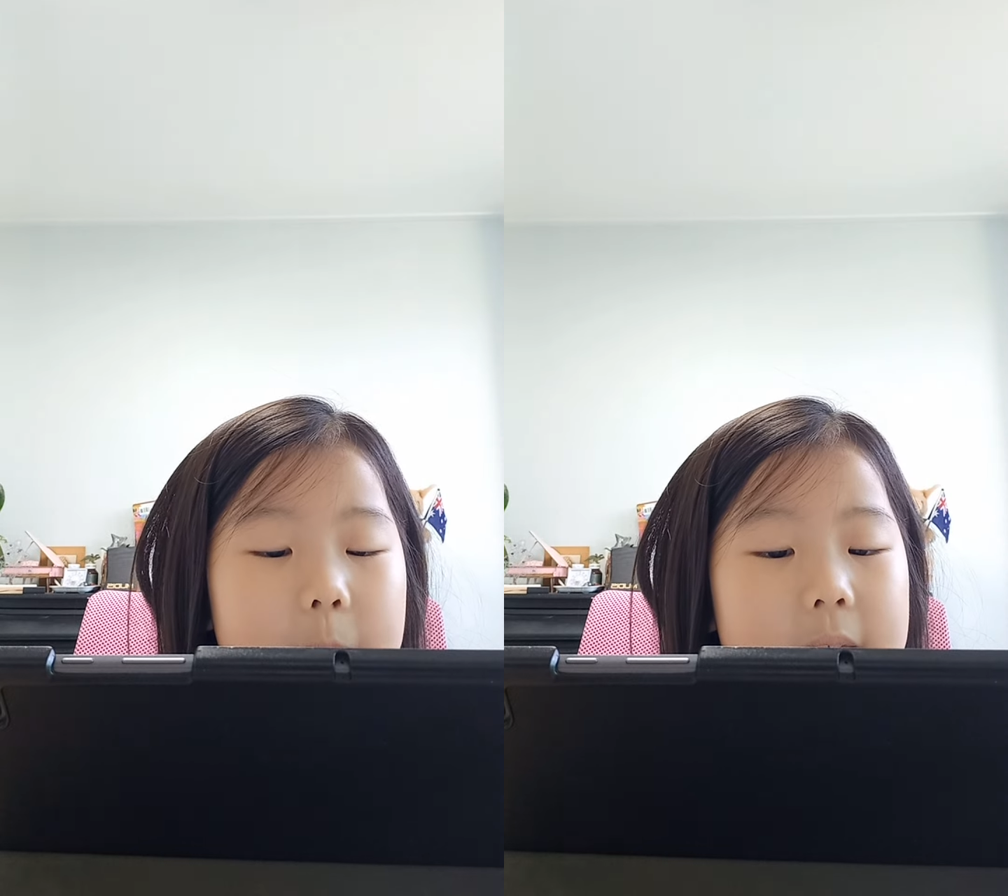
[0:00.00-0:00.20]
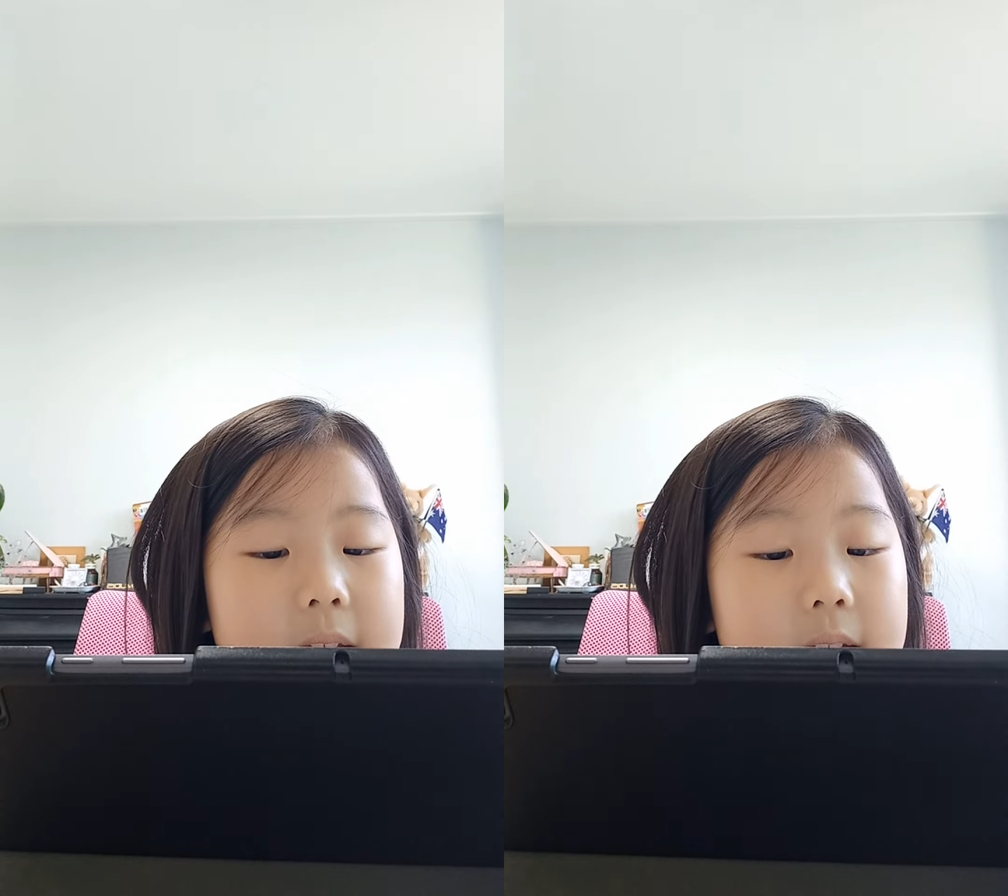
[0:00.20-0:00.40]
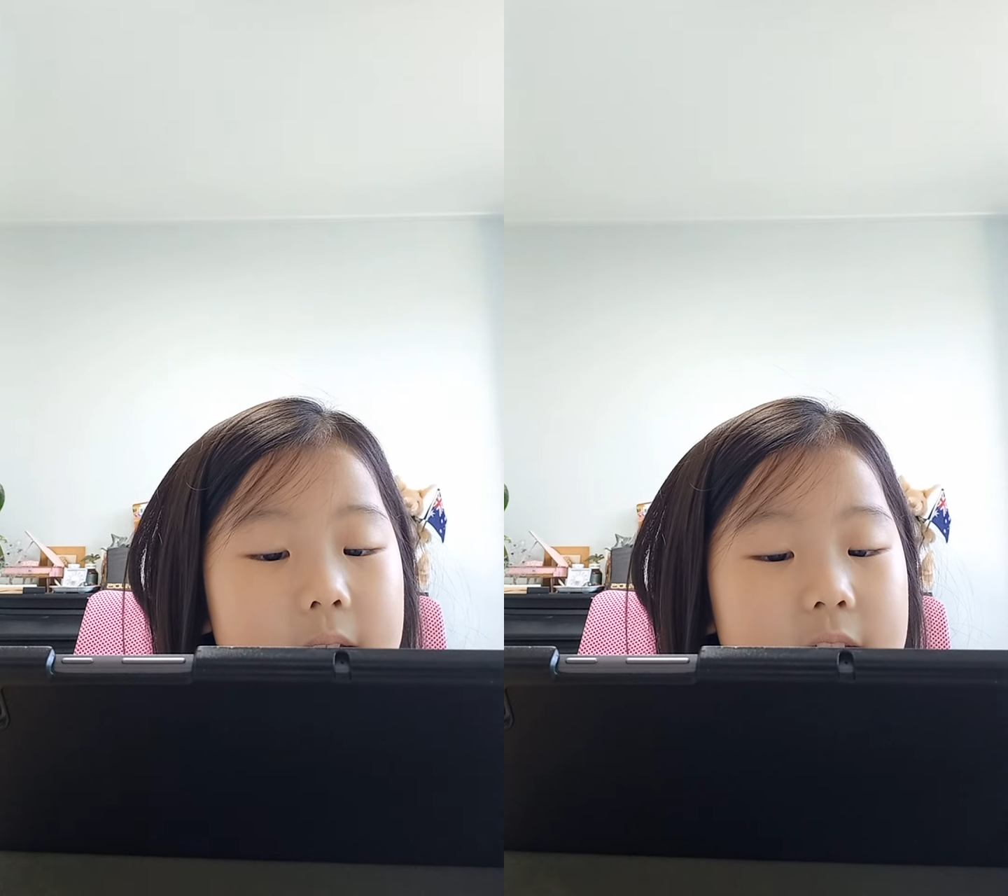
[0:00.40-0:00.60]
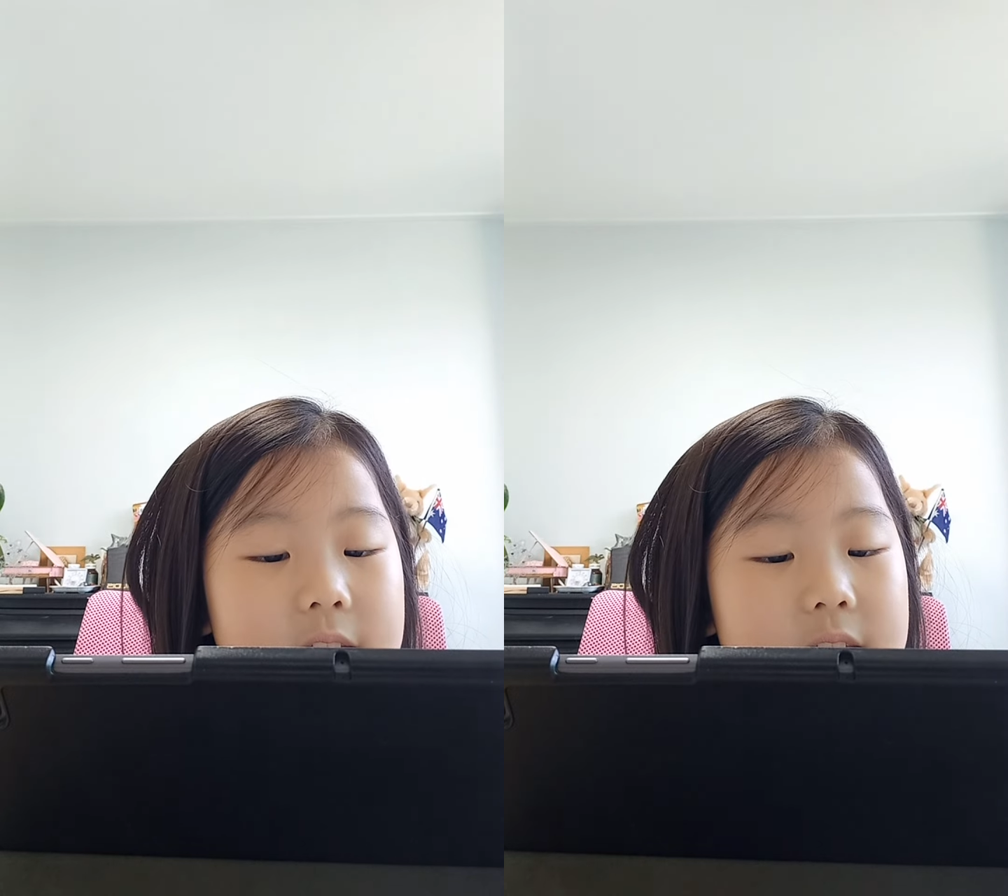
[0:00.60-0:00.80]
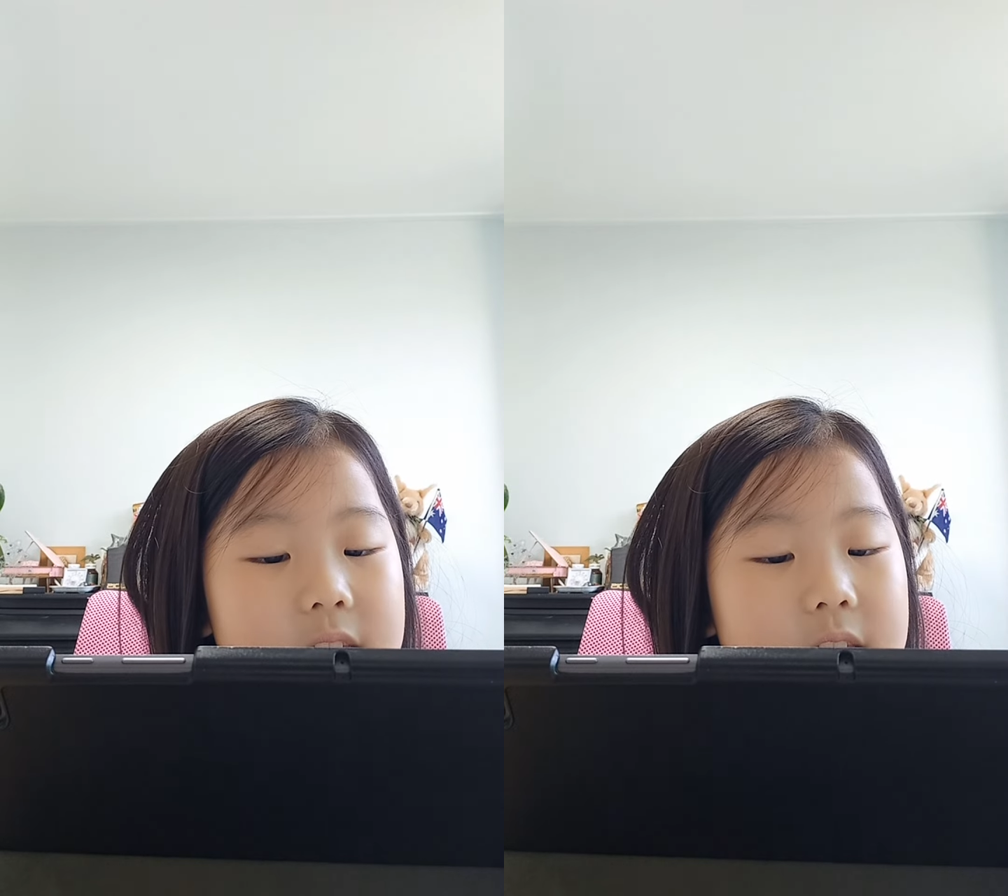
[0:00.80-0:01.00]
his
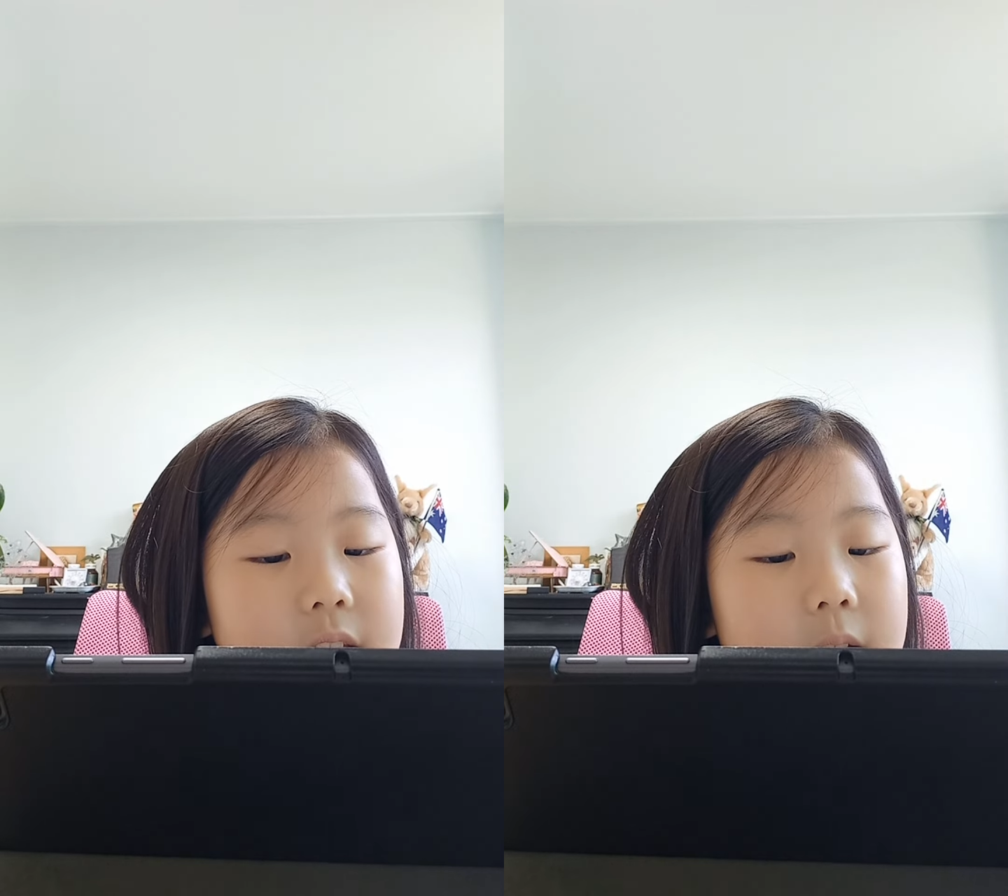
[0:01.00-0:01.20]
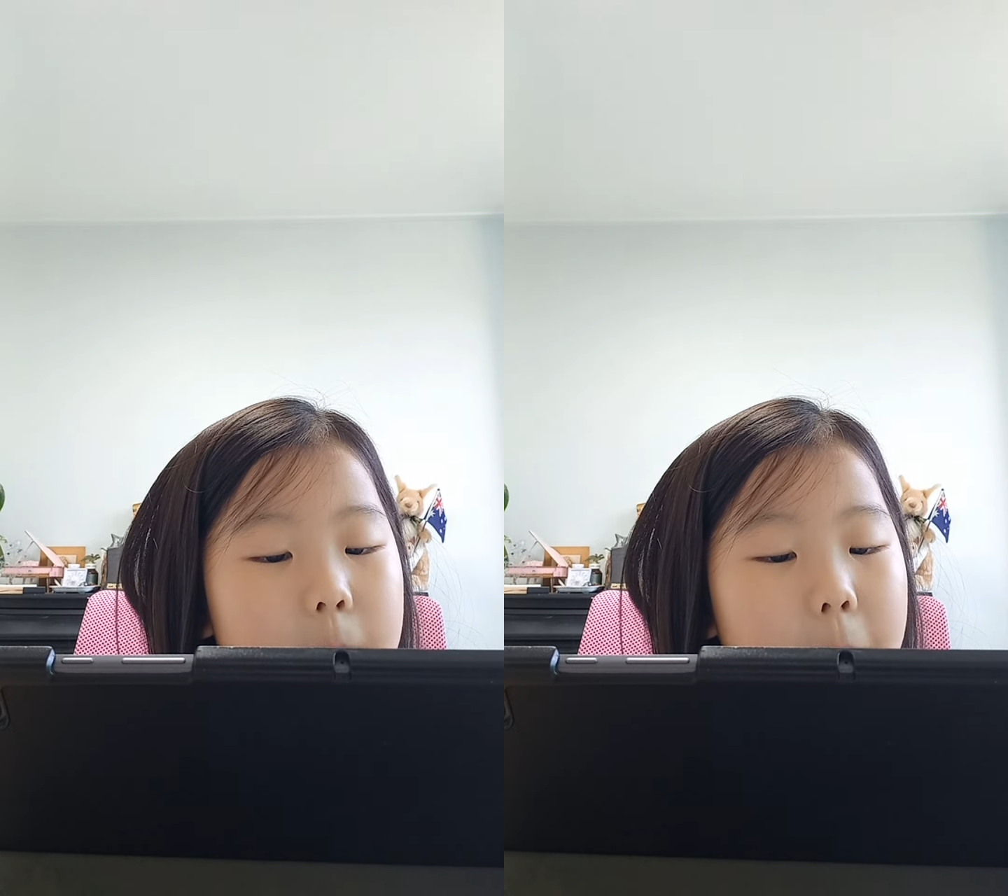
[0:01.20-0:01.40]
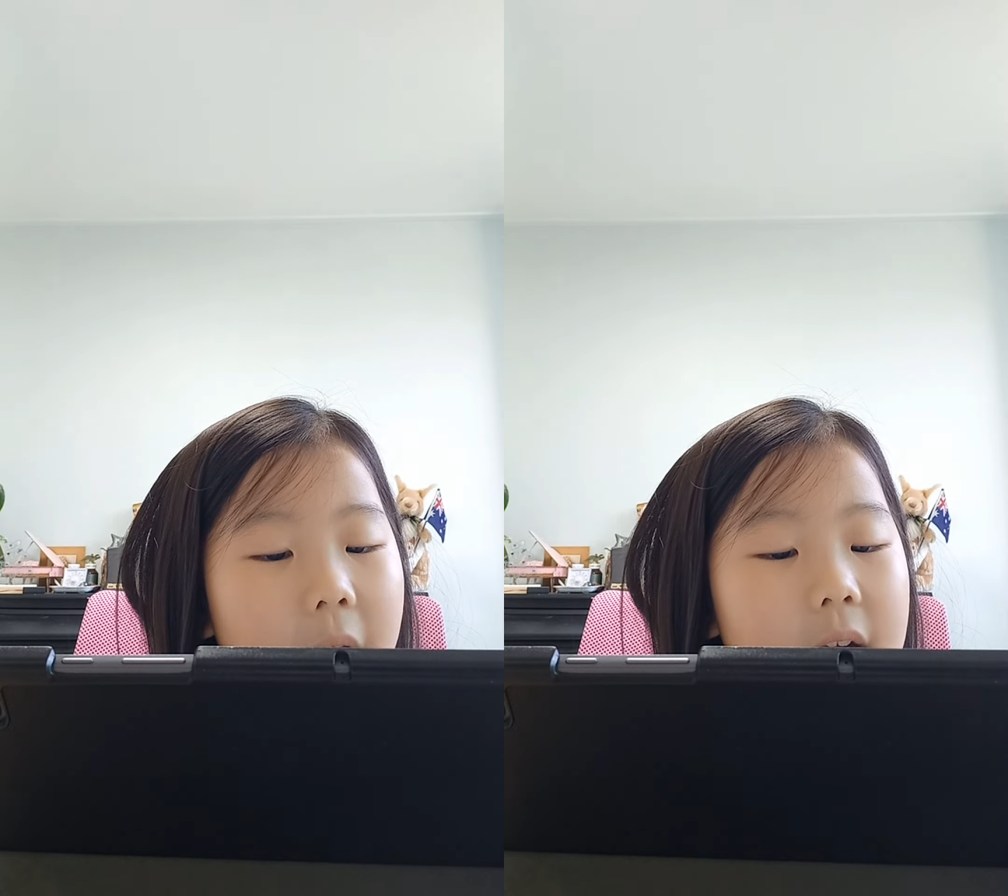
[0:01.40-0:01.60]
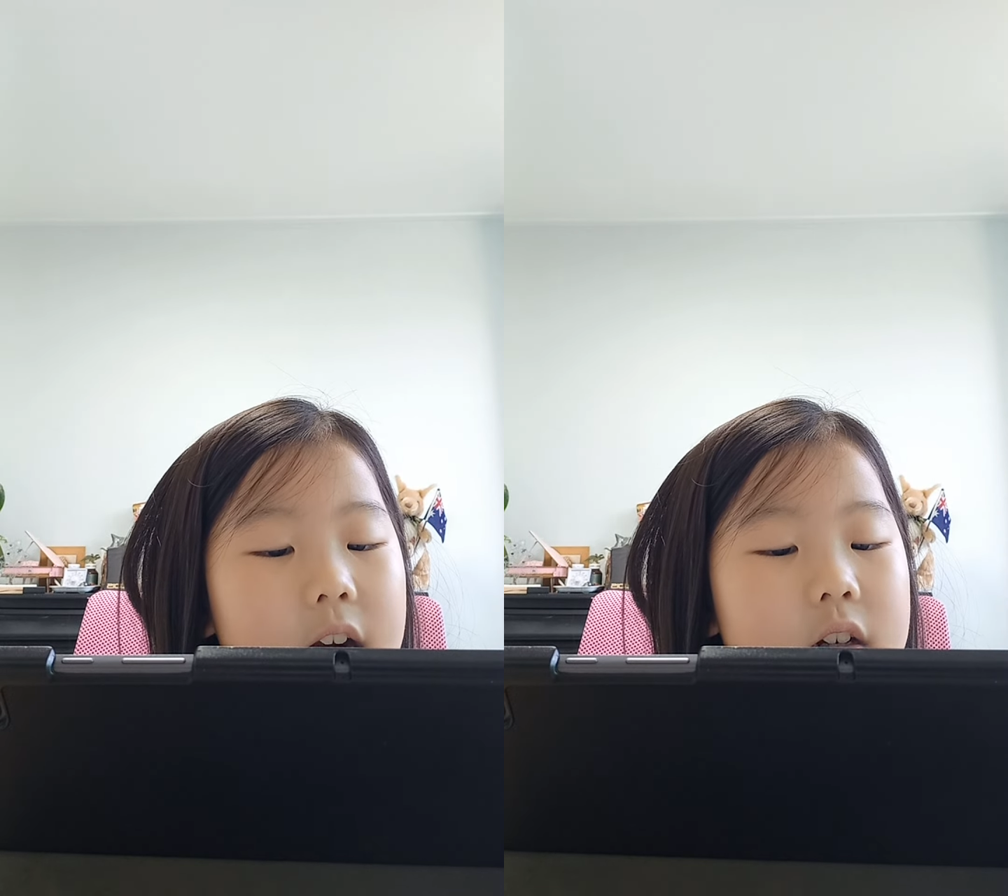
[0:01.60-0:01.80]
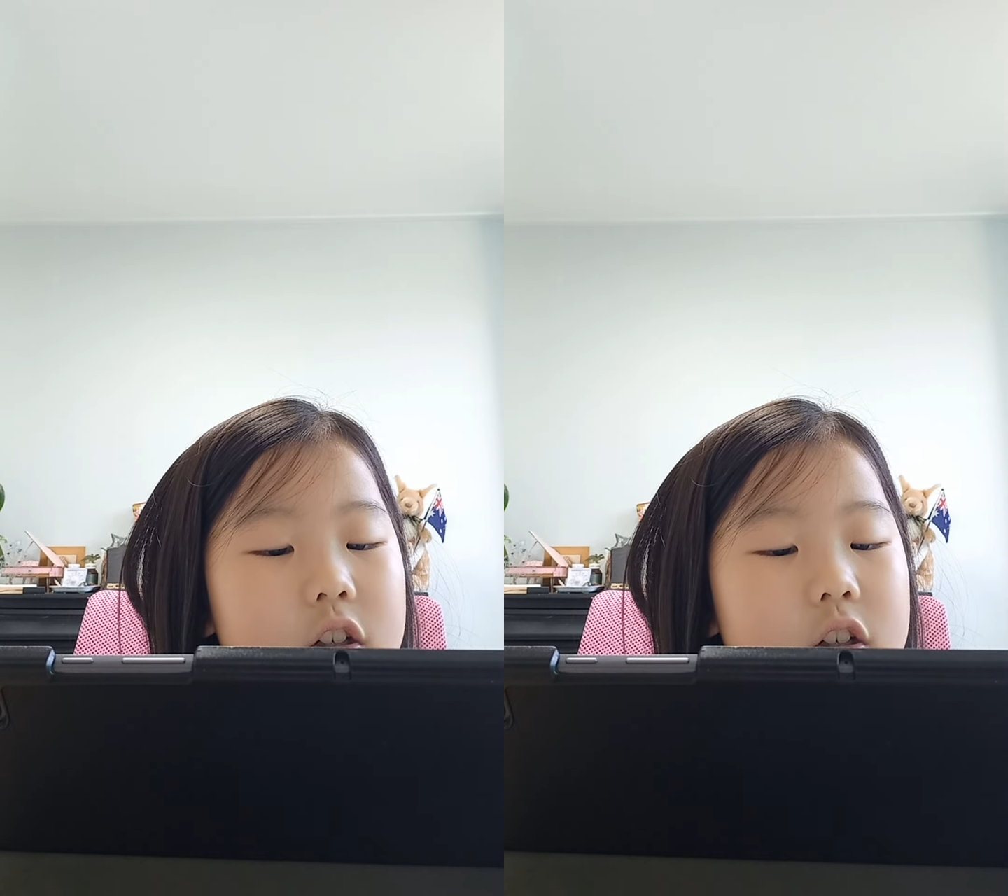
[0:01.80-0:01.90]
back